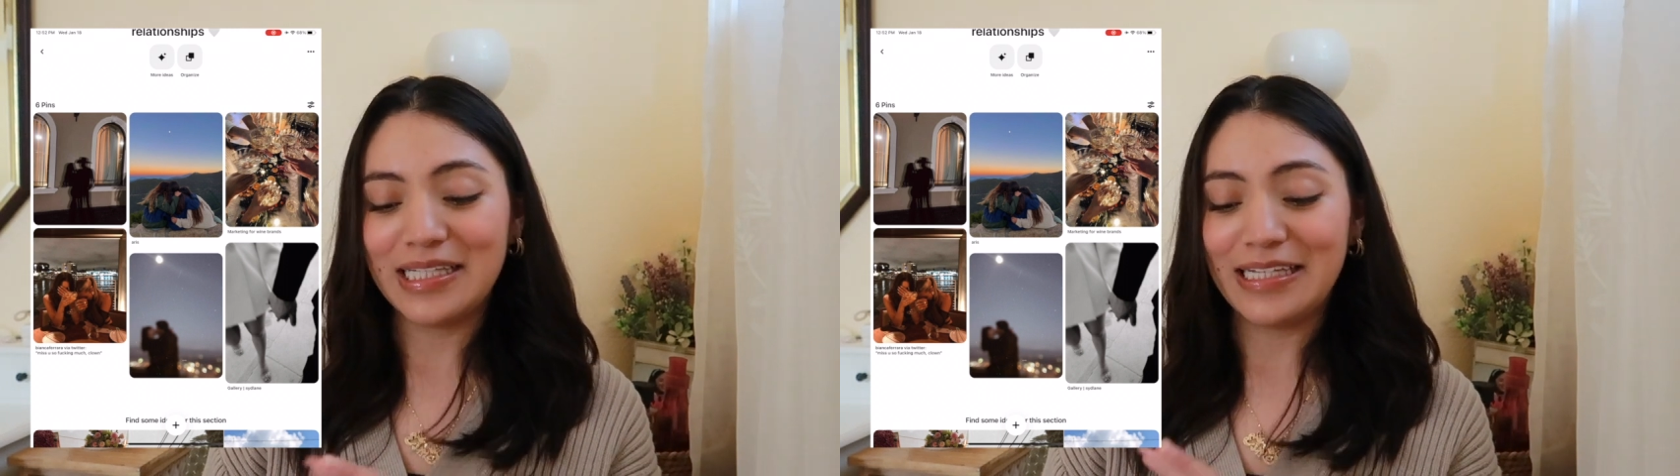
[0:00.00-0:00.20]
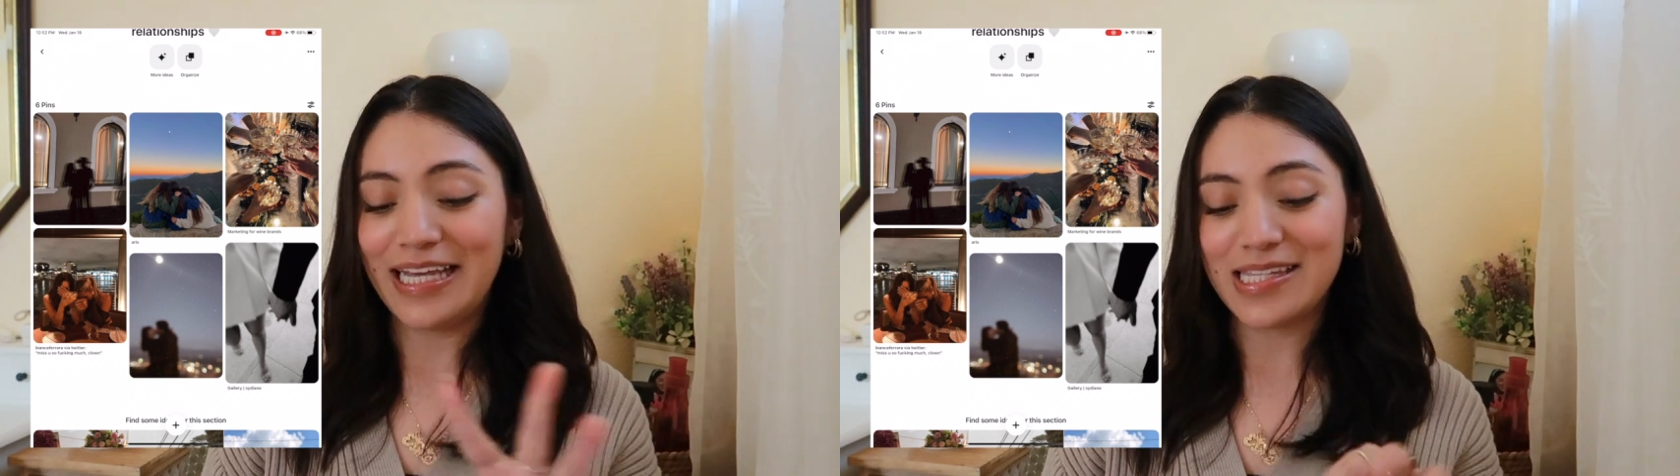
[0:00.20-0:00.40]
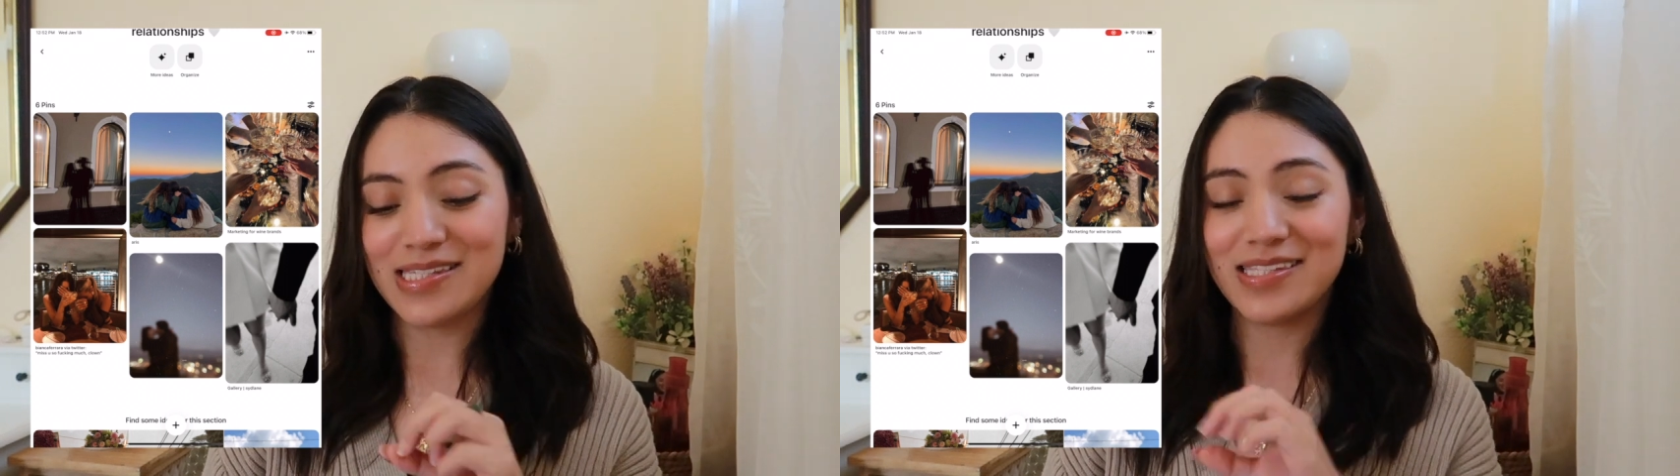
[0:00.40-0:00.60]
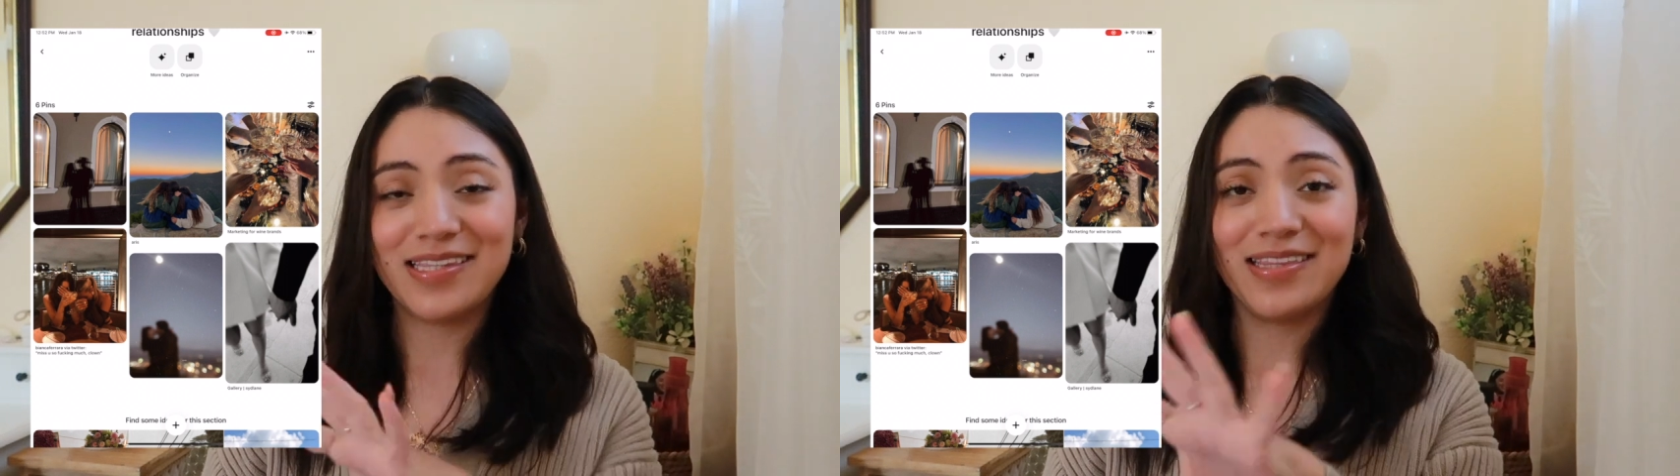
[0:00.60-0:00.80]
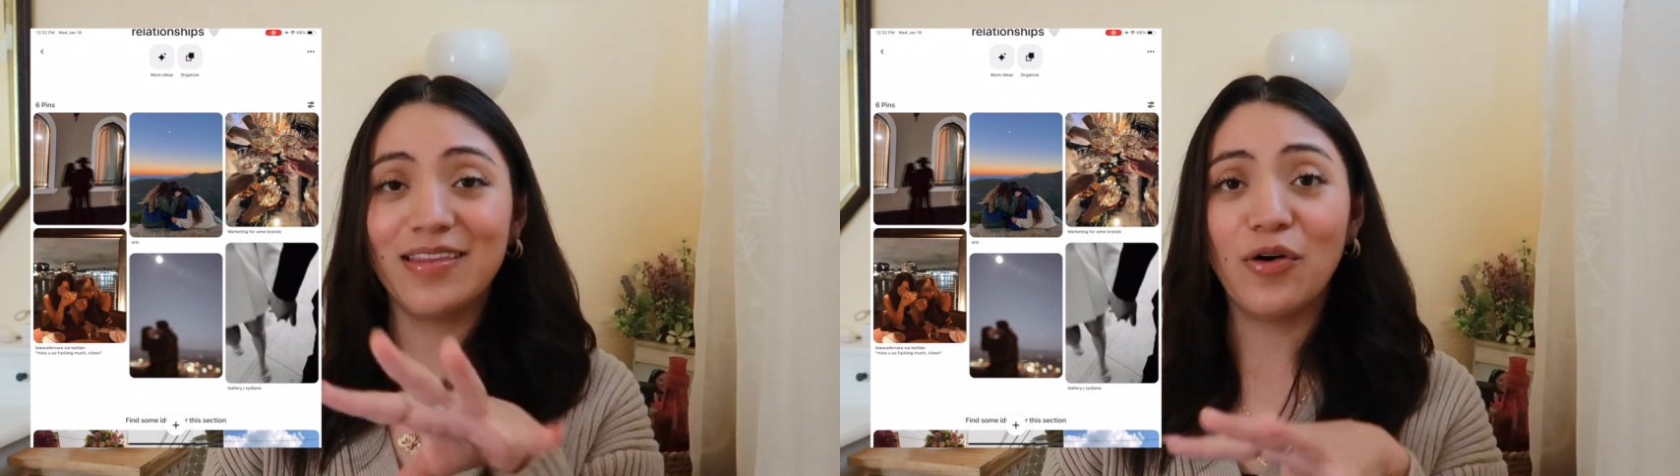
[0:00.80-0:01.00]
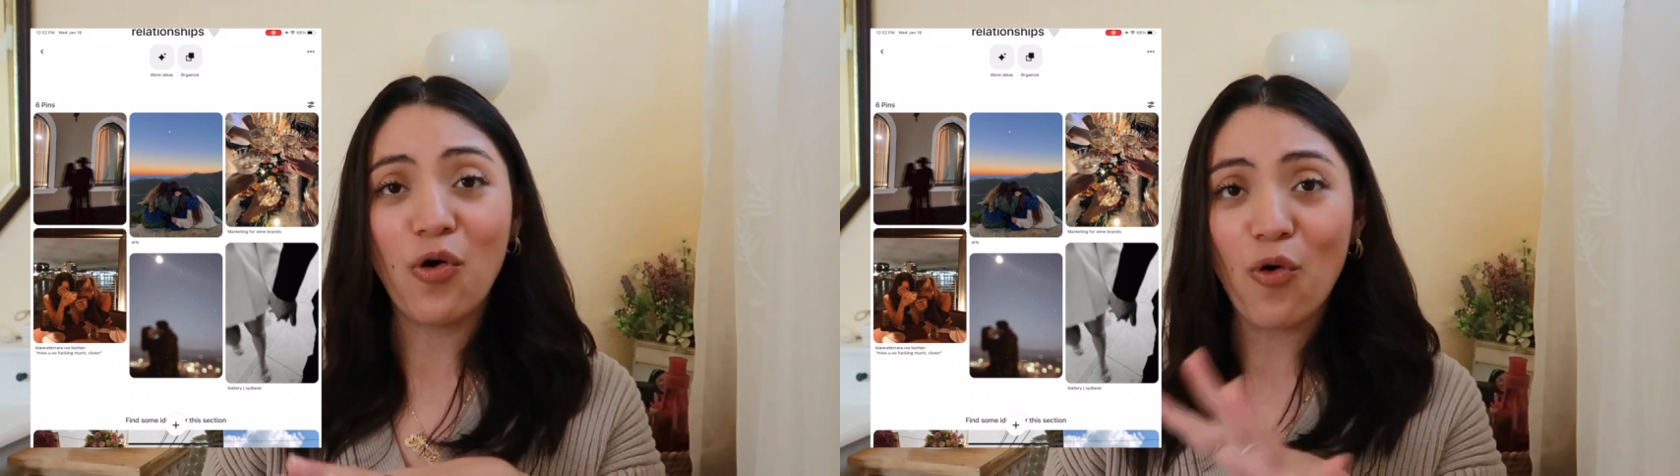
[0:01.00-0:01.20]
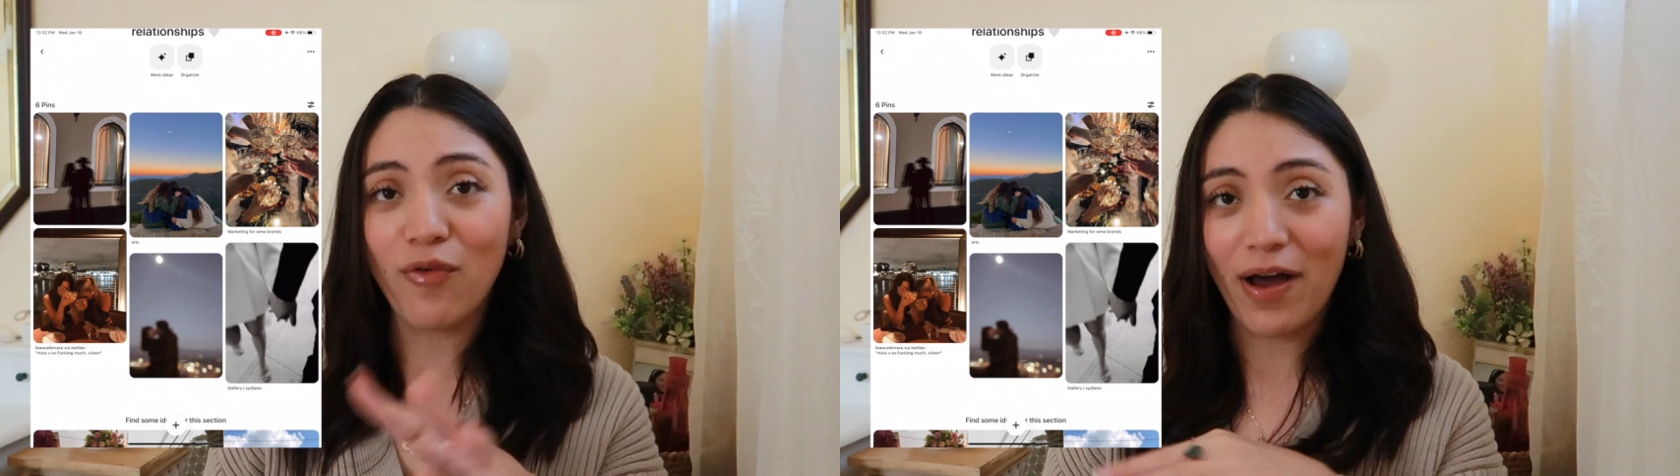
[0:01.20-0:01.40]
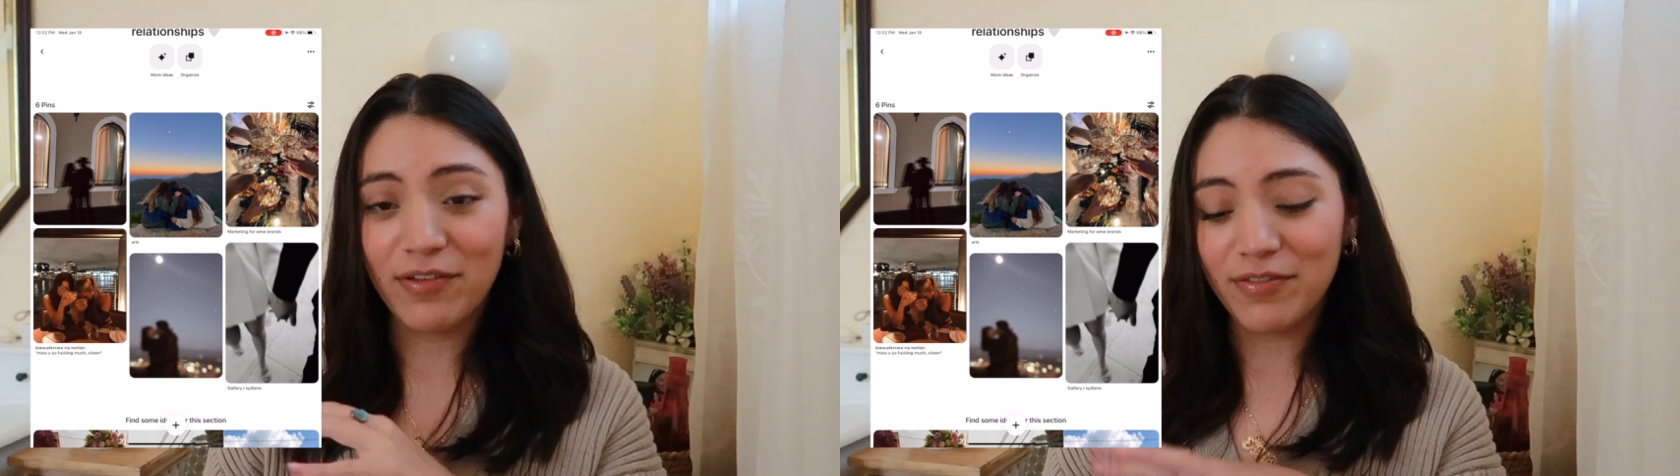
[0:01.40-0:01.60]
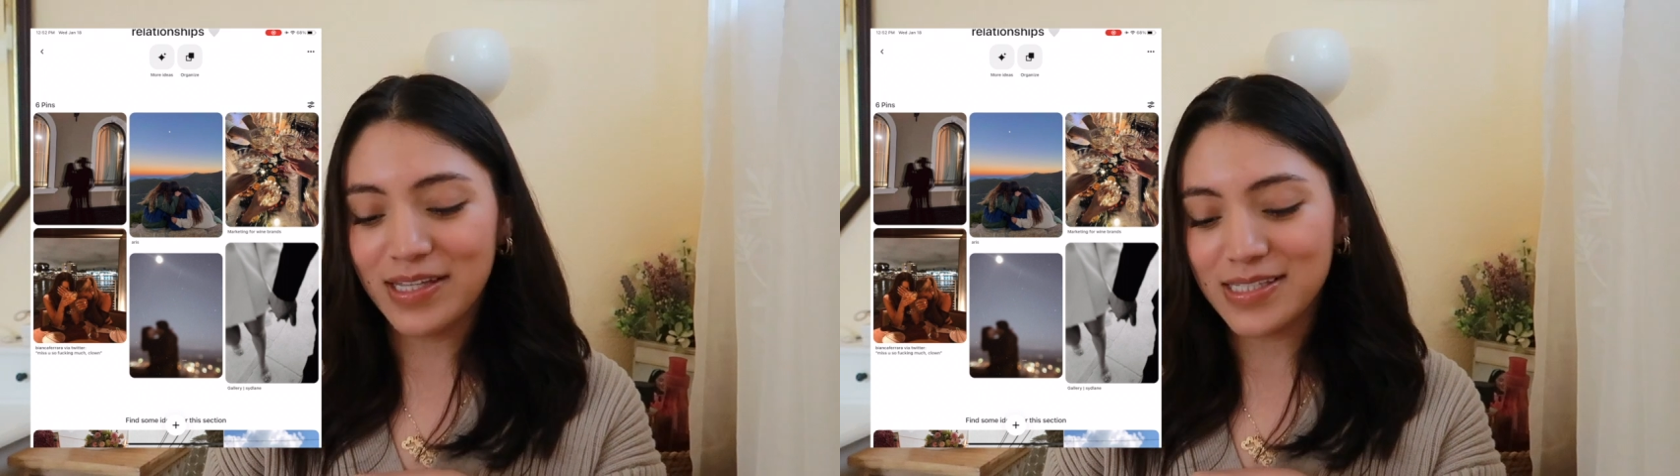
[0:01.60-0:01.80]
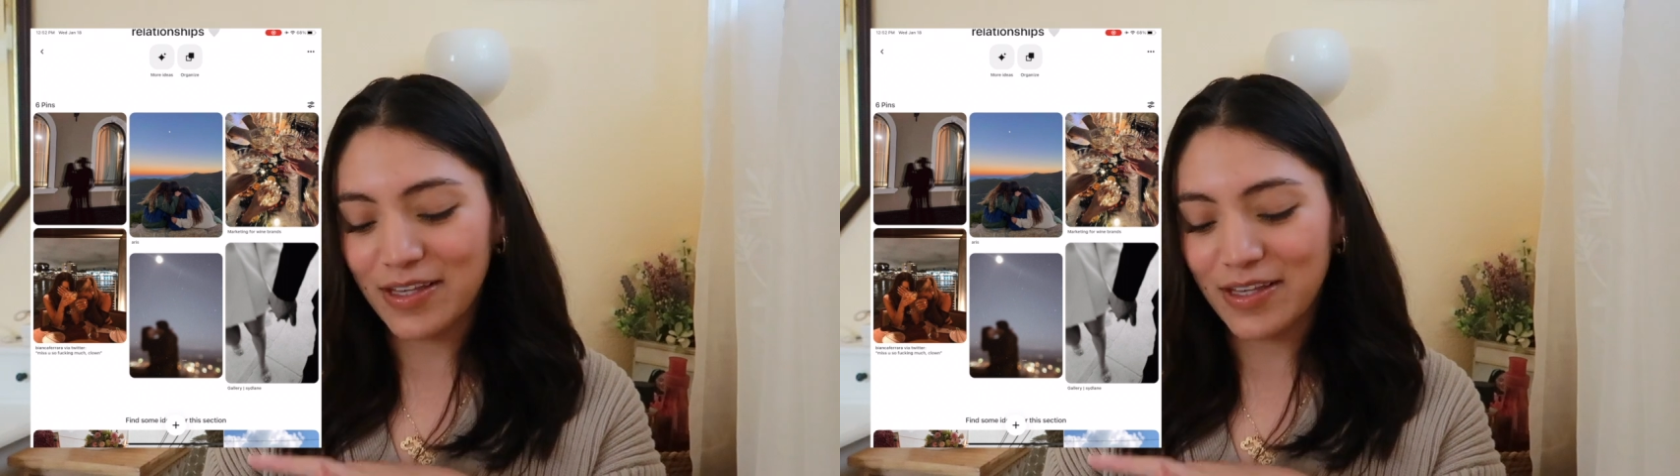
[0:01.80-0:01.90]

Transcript: that's the whole vibe of this.